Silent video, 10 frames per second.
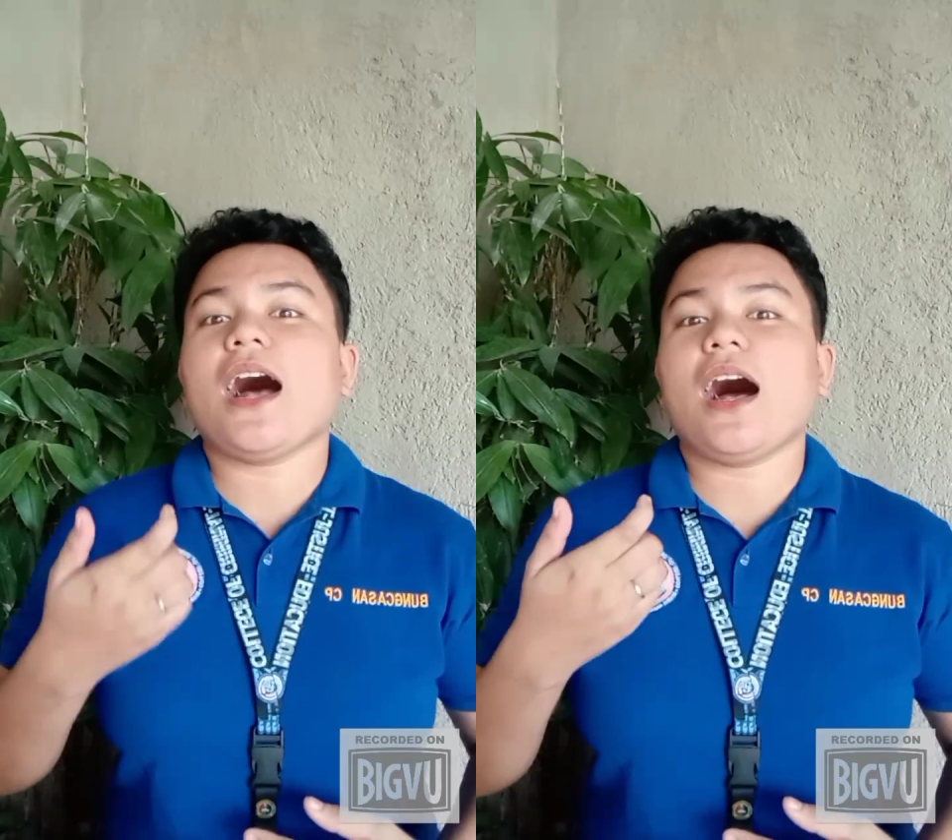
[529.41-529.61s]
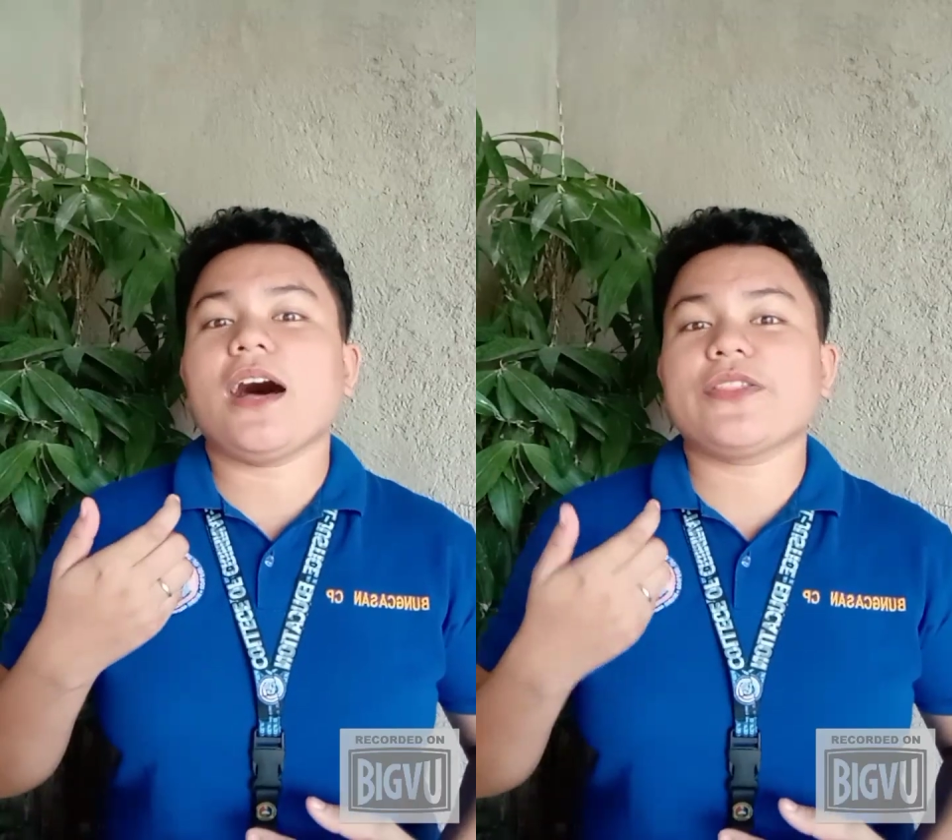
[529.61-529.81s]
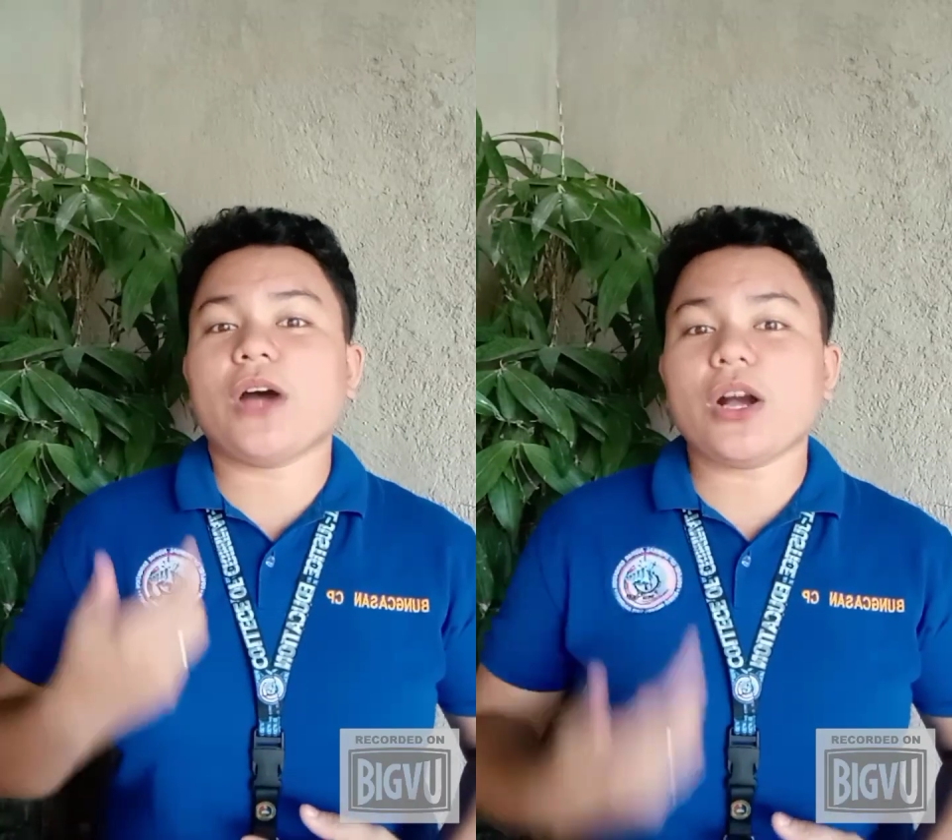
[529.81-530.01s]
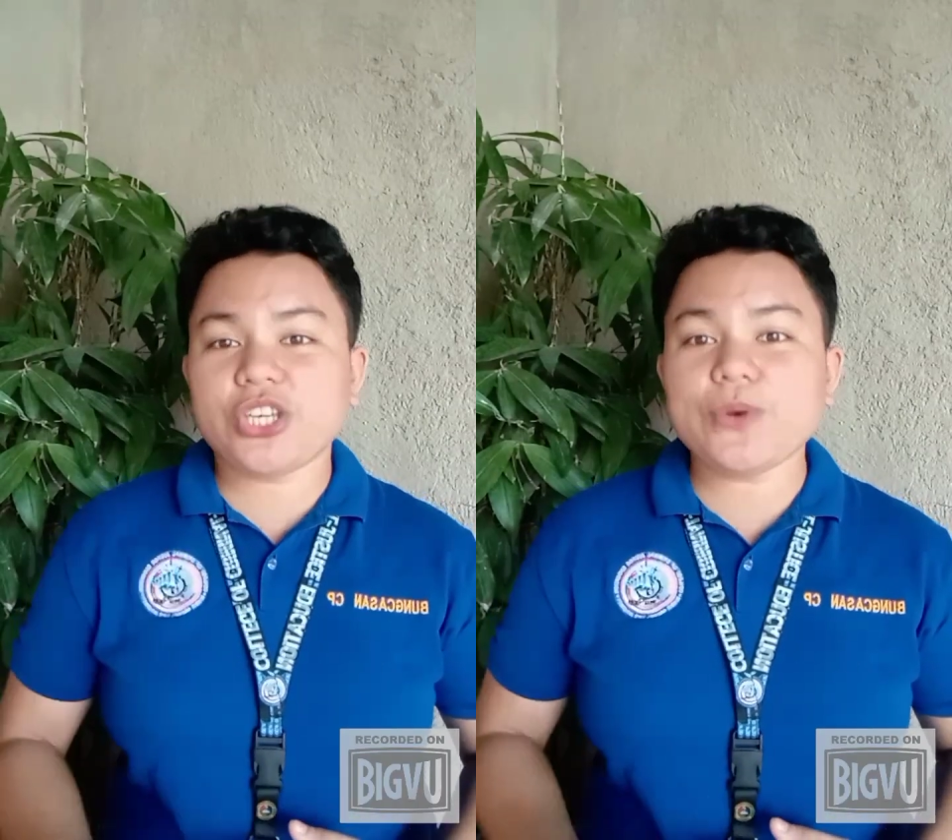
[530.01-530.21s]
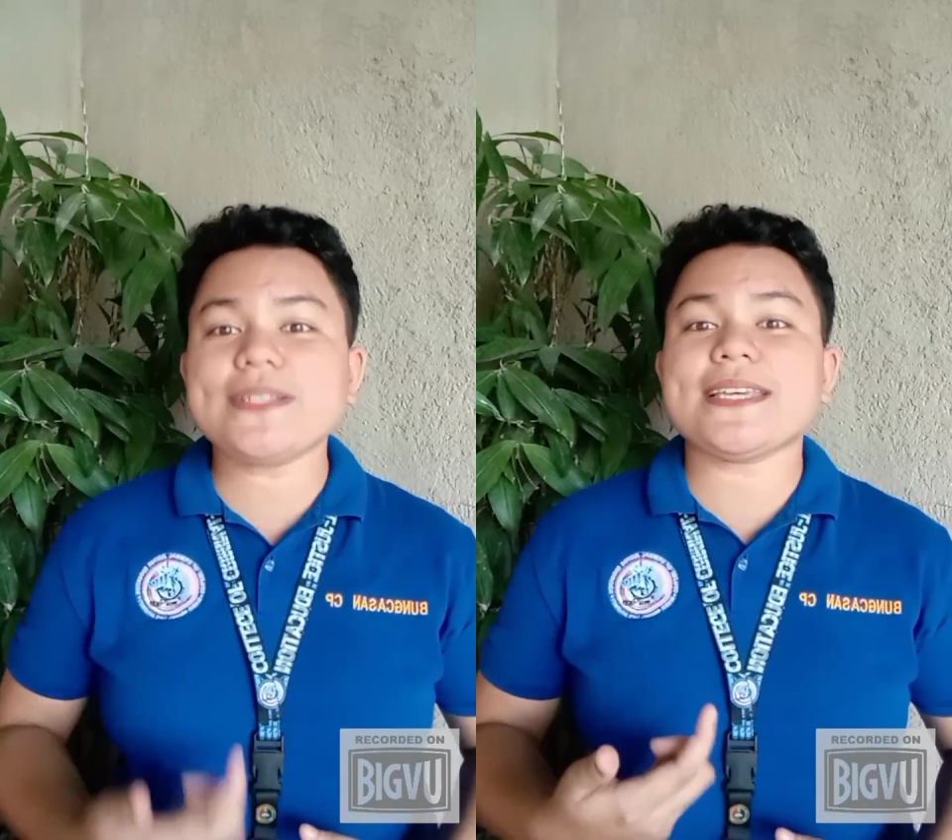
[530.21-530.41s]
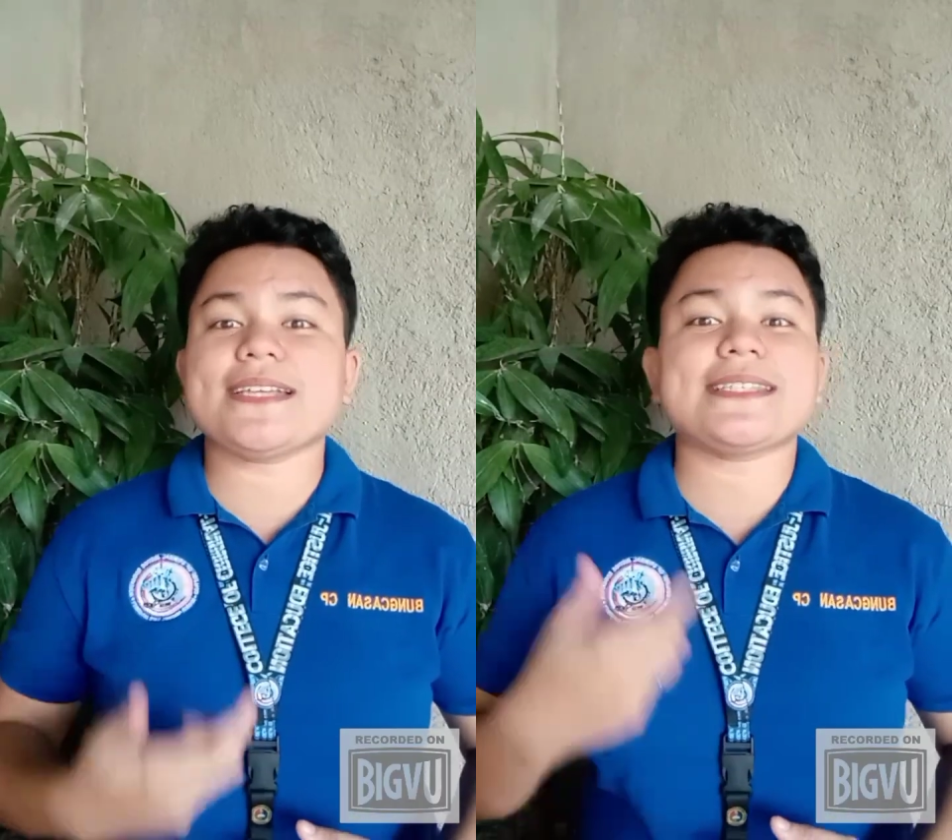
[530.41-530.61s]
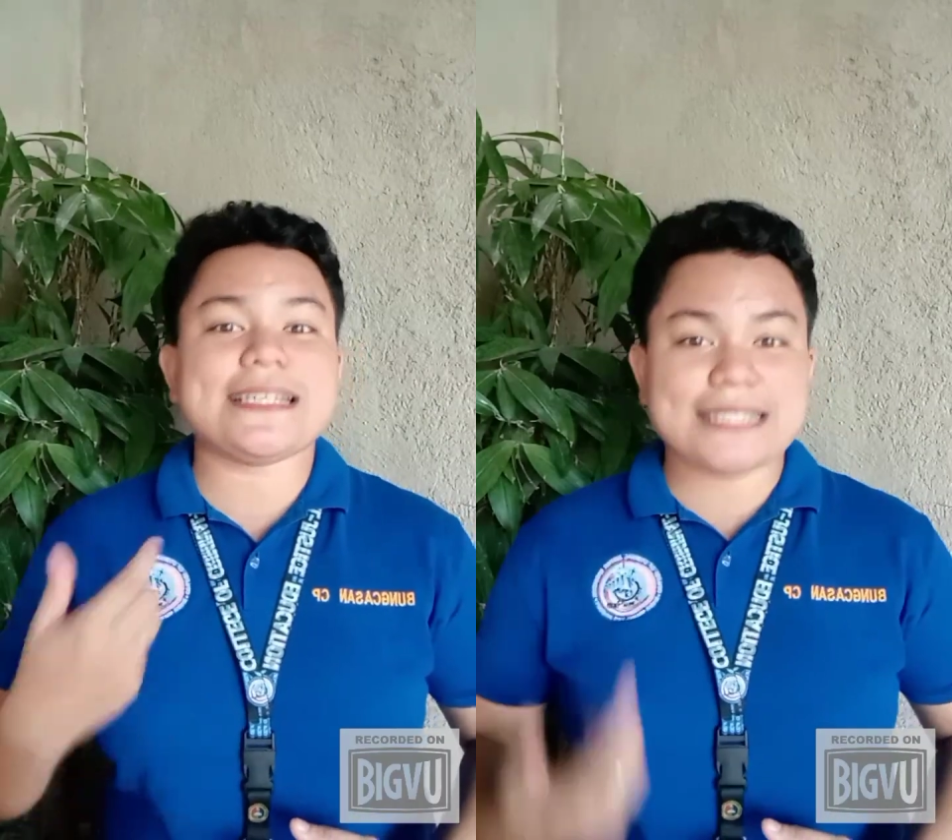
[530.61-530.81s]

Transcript: the accused is